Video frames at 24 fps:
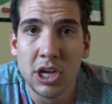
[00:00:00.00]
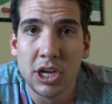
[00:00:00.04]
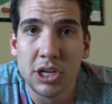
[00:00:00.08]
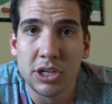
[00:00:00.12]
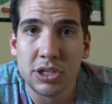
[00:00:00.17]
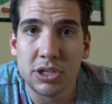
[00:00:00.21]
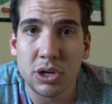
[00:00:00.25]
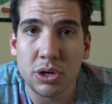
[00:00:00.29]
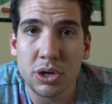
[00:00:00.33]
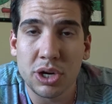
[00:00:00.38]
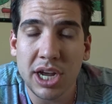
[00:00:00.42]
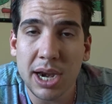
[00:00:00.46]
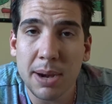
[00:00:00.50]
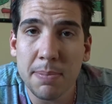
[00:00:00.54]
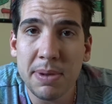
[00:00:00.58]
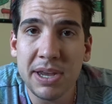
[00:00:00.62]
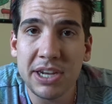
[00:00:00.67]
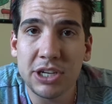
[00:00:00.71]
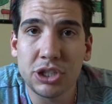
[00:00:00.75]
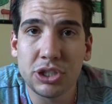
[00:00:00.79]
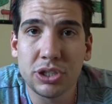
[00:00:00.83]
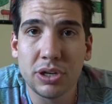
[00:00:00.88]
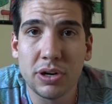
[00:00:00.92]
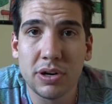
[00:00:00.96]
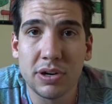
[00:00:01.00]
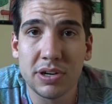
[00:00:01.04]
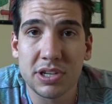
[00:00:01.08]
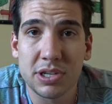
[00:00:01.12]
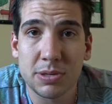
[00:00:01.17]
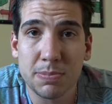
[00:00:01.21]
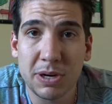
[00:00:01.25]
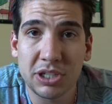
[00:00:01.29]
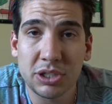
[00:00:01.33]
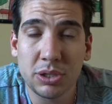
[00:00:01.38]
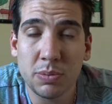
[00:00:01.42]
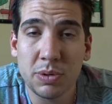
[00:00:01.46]
So you gotta make sure,
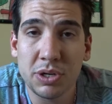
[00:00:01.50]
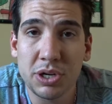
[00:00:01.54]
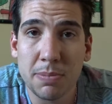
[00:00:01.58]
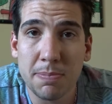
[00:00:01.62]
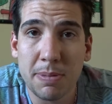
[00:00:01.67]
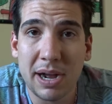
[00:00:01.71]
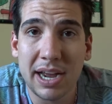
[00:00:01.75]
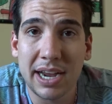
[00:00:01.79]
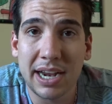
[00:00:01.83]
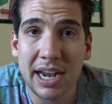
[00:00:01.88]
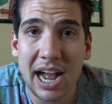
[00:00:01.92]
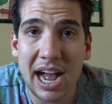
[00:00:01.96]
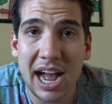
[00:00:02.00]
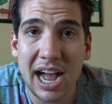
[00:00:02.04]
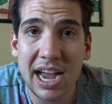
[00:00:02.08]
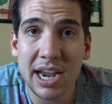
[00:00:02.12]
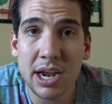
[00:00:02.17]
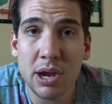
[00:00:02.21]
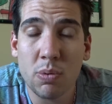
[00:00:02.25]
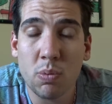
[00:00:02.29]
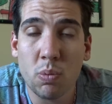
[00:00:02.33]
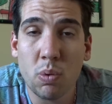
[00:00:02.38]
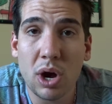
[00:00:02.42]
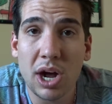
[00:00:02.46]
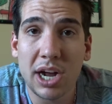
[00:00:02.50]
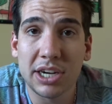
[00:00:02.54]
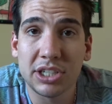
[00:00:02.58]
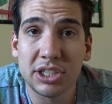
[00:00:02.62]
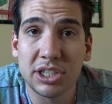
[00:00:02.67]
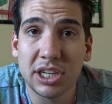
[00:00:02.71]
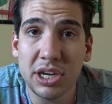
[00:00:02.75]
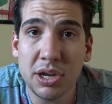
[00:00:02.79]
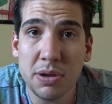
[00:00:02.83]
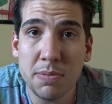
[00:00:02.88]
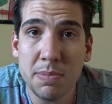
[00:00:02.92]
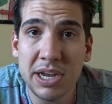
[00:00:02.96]
especially when you're buying a high-end watch,
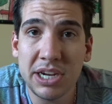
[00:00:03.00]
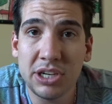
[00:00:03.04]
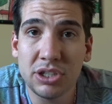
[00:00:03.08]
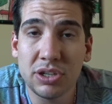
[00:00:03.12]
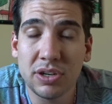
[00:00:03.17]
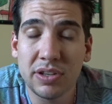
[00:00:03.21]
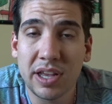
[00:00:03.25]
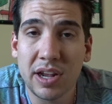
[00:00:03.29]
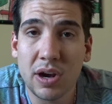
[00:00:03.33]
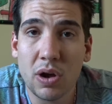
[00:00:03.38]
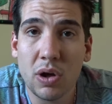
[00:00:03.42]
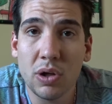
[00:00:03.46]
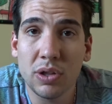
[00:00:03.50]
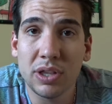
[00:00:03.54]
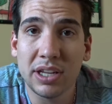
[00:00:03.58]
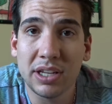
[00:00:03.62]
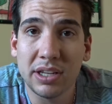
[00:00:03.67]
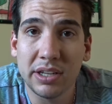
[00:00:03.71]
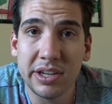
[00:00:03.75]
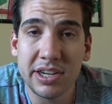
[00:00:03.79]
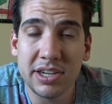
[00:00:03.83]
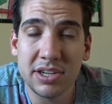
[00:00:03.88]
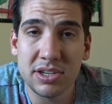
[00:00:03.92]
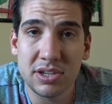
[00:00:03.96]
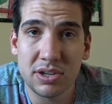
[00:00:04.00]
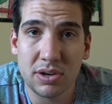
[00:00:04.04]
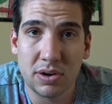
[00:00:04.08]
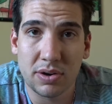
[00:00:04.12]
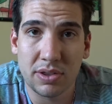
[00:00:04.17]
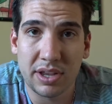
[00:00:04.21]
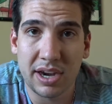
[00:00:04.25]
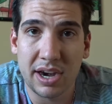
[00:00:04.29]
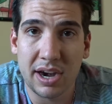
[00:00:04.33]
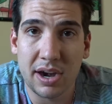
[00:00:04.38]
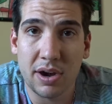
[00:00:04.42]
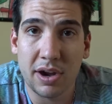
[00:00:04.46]
that you make sure that all the links are
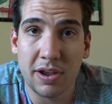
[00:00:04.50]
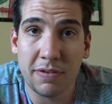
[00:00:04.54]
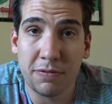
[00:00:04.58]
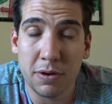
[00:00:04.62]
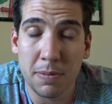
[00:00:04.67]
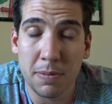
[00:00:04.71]
there if